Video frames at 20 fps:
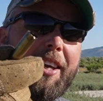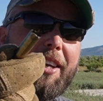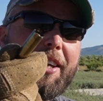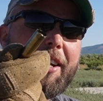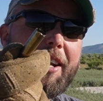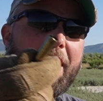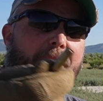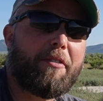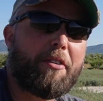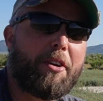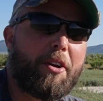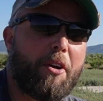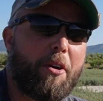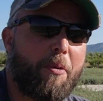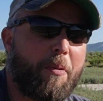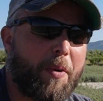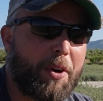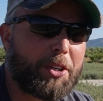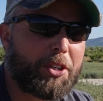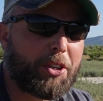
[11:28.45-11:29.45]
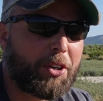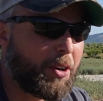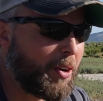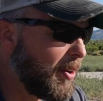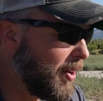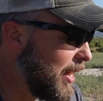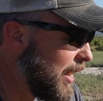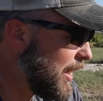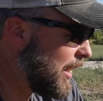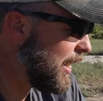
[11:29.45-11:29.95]
you never know what you're
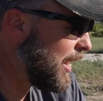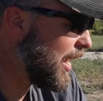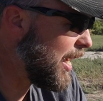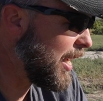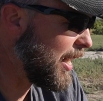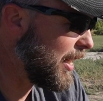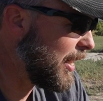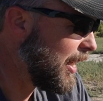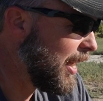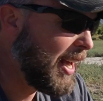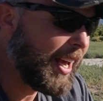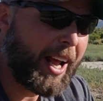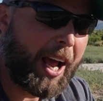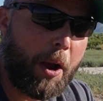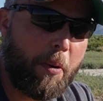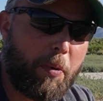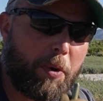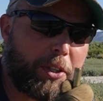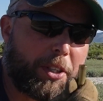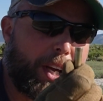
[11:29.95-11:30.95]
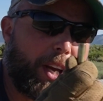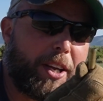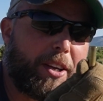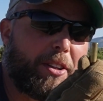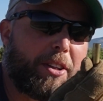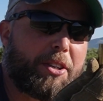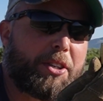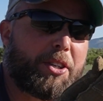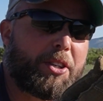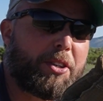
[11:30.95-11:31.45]
going to get. I will tell
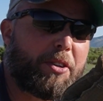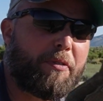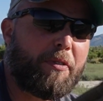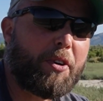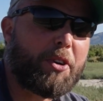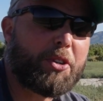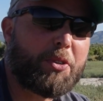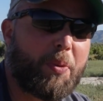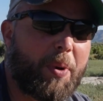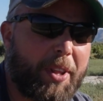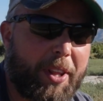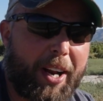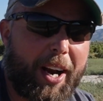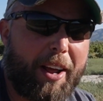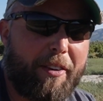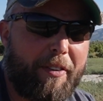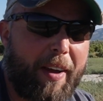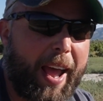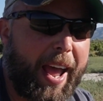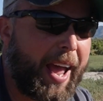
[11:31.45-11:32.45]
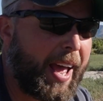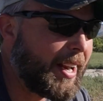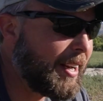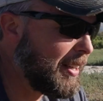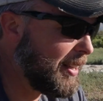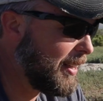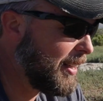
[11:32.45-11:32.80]
you, this is the first one that I've had